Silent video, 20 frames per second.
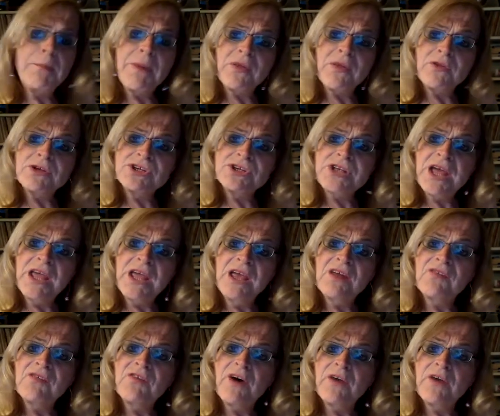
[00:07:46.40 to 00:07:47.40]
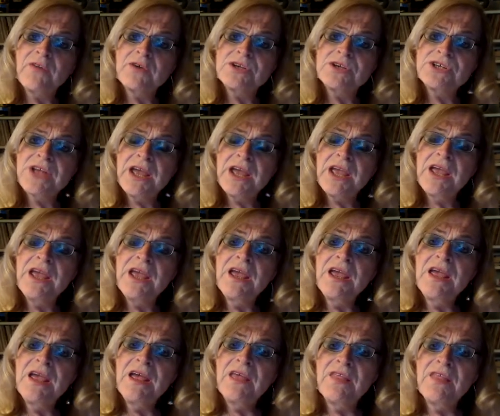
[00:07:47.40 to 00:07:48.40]
Mother's Day and Father's Day,
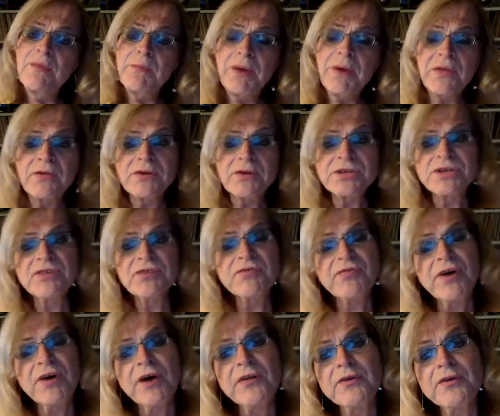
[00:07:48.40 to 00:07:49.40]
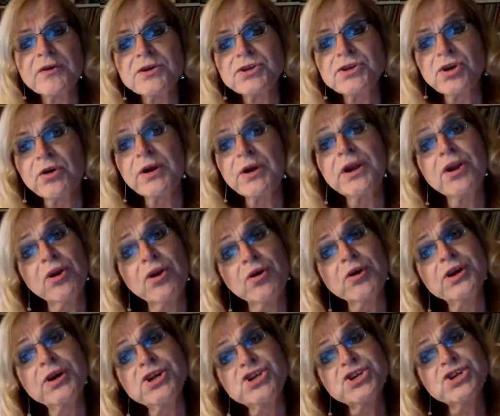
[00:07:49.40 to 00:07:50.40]
the mothers and fathers are
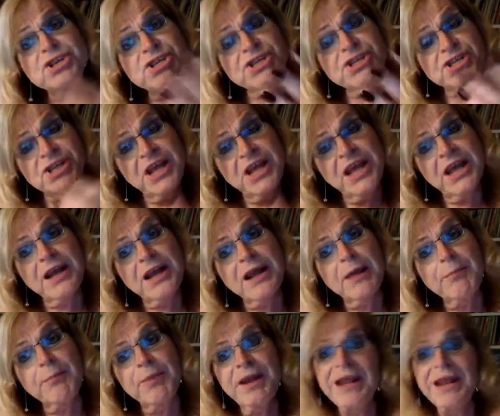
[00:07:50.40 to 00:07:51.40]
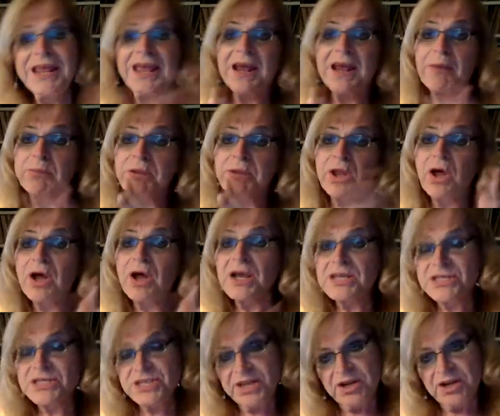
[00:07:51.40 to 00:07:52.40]
encouraged to stand up and they get
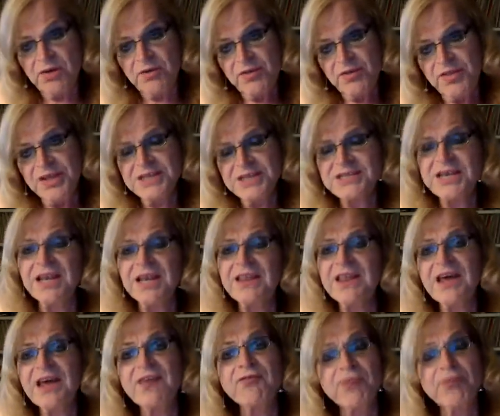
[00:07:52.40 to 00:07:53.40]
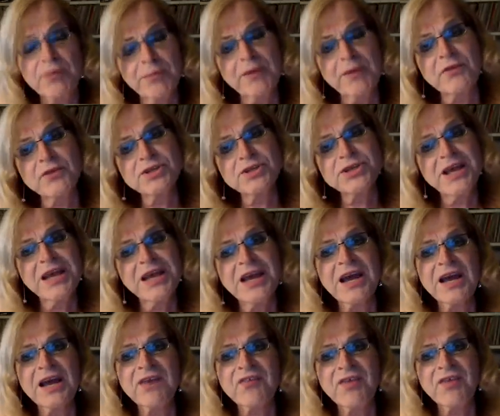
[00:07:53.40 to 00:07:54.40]
applause, you know, and things like that for Mother's Day
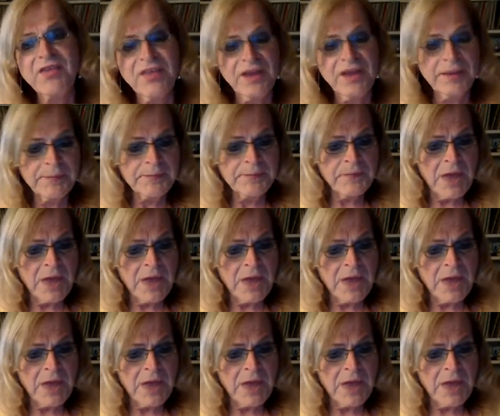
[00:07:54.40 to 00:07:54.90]
kind of a thing.